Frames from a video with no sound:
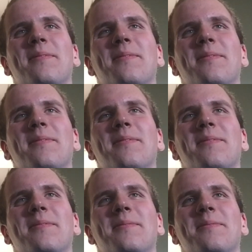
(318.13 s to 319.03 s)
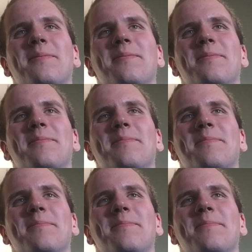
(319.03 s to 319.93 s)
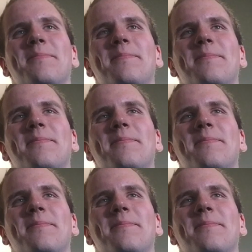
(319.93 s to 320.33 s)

(silence)